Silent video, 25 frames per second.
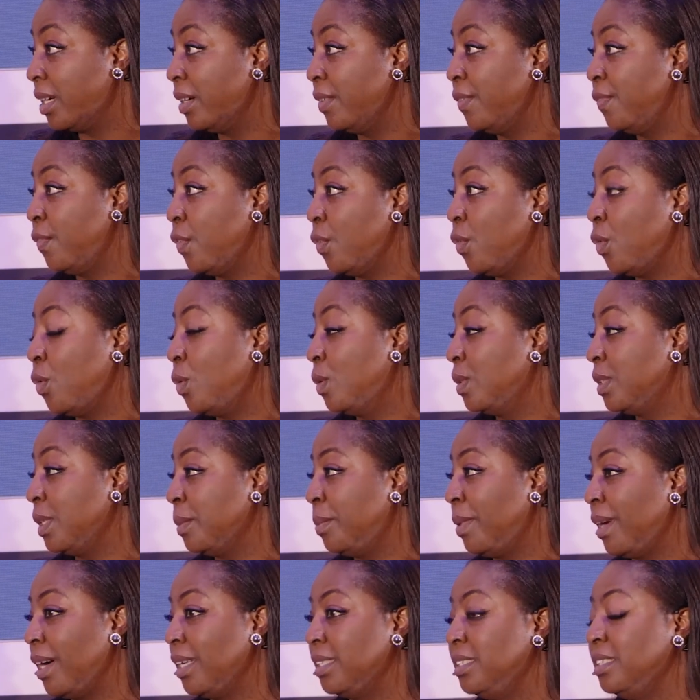for all the
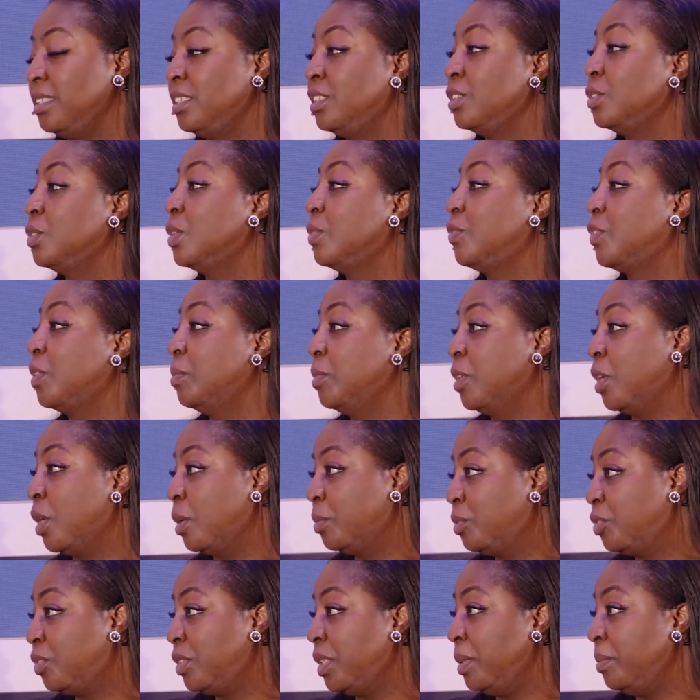parties, so from the
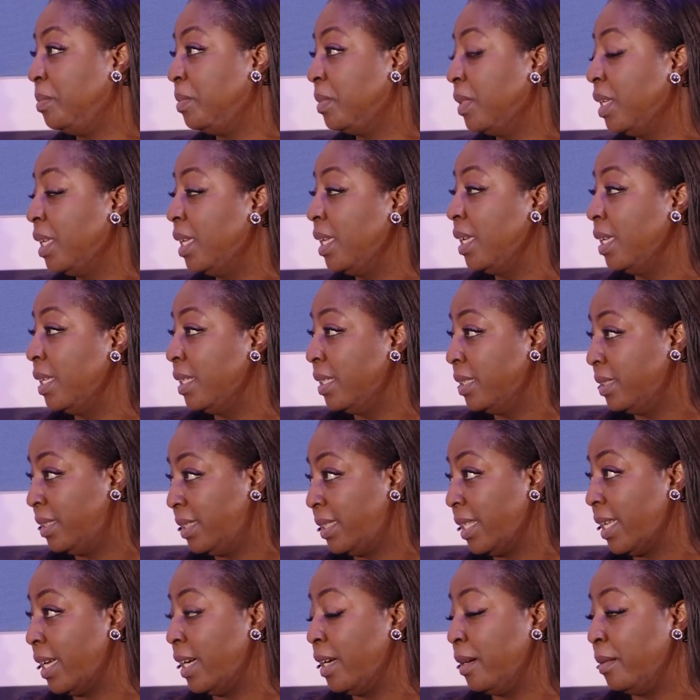upstream
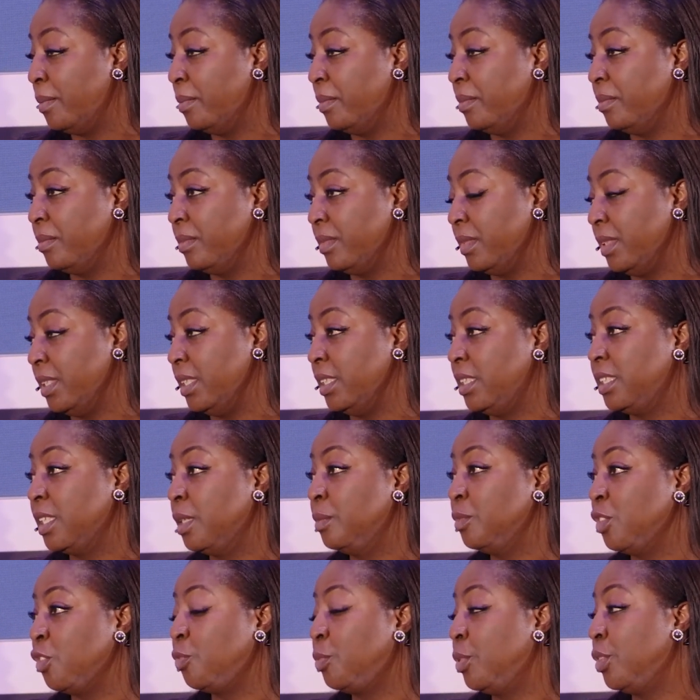in
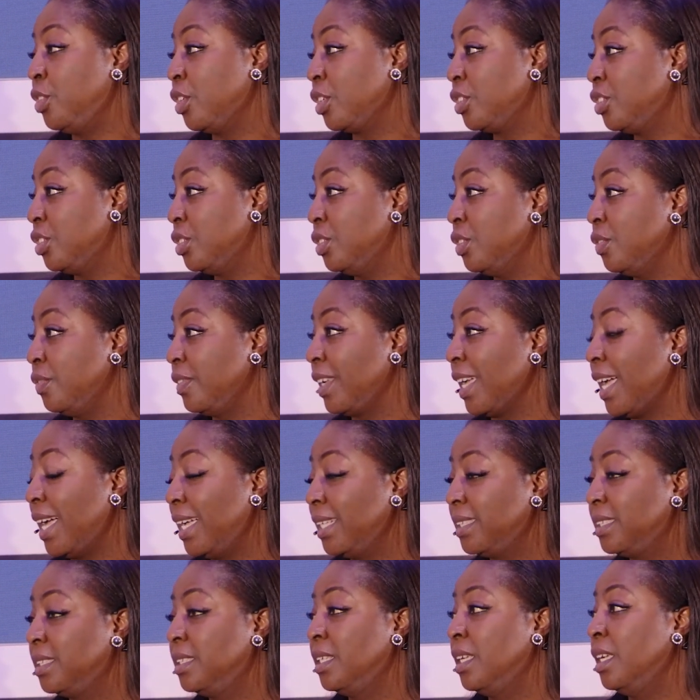terms of production of
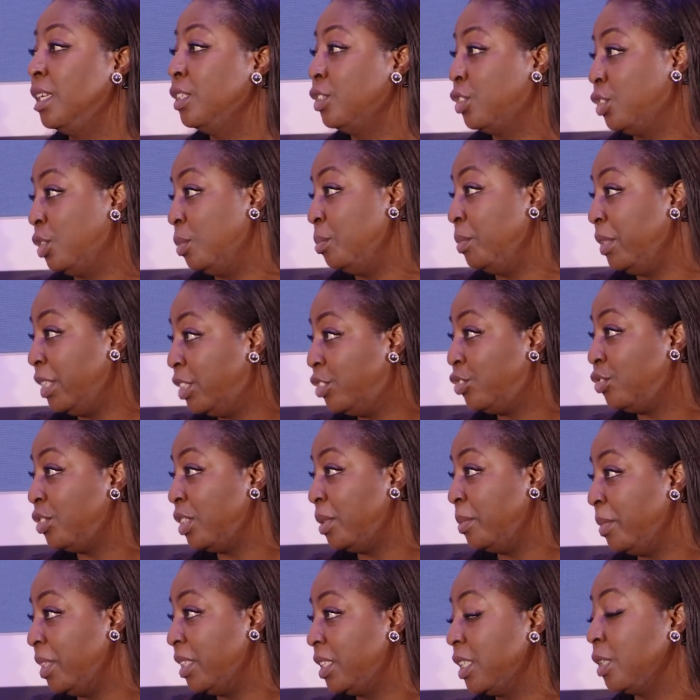gas to the
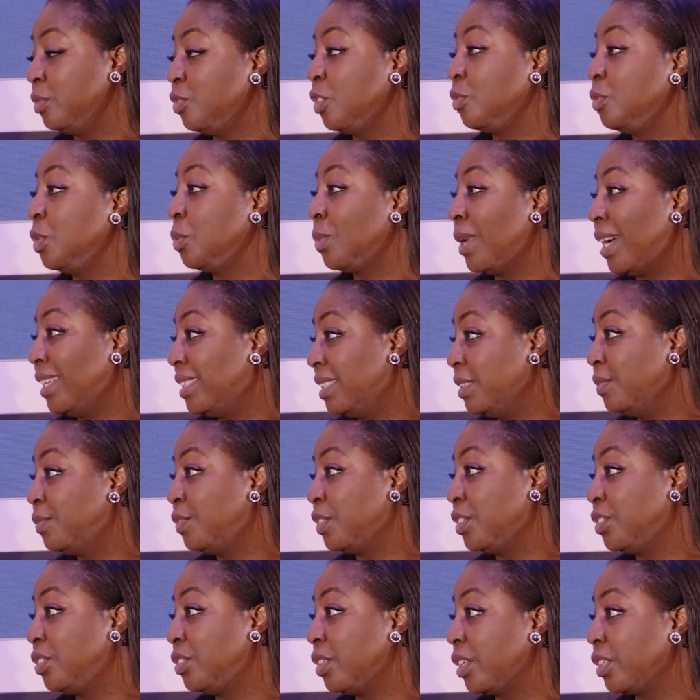midstream in terms of the right
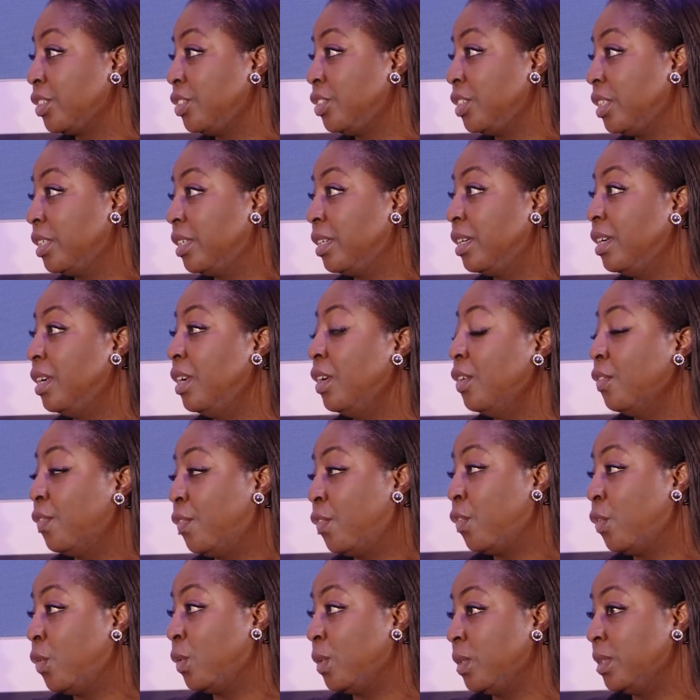infrastructure
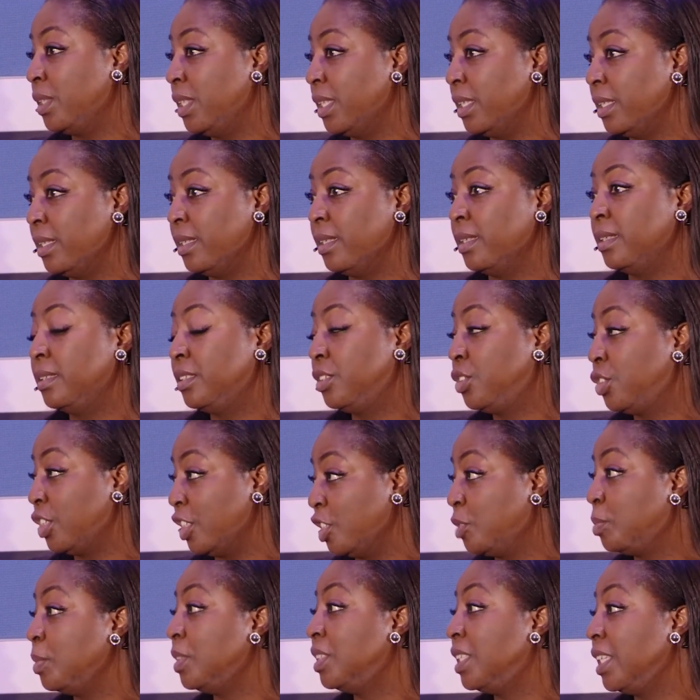for the
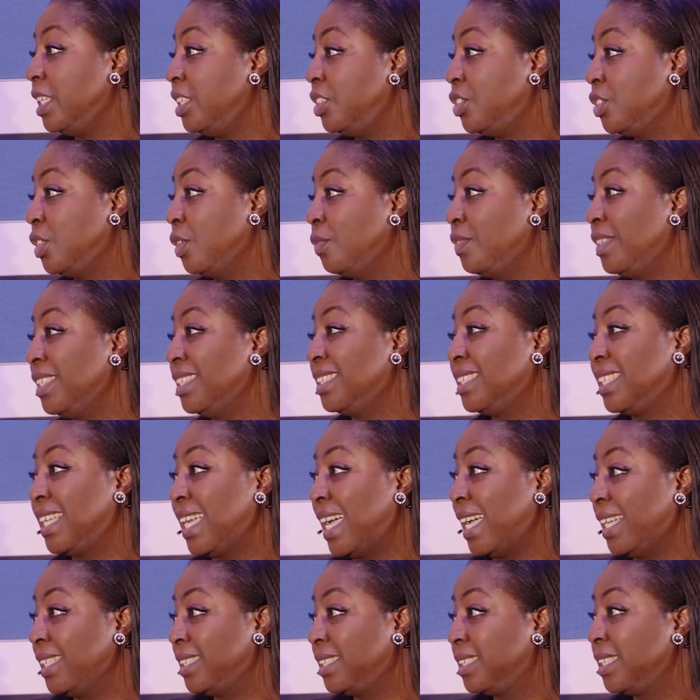transportation of this
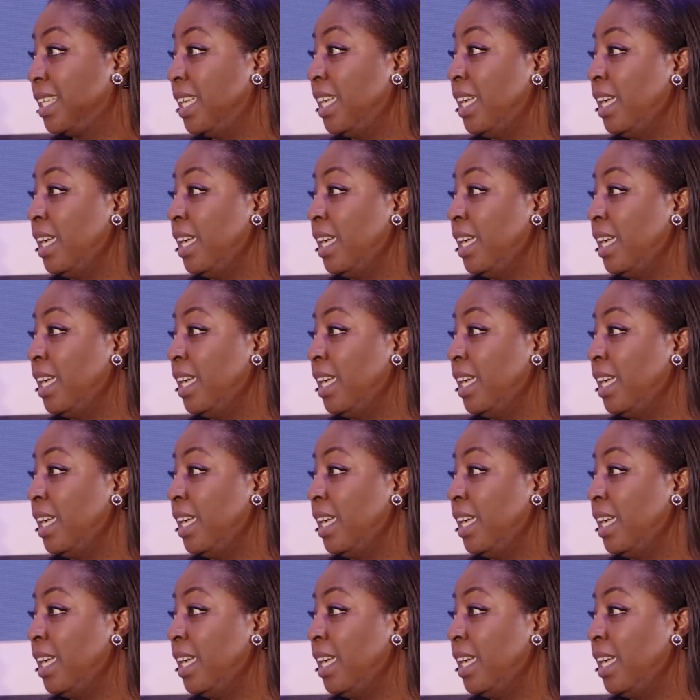gas,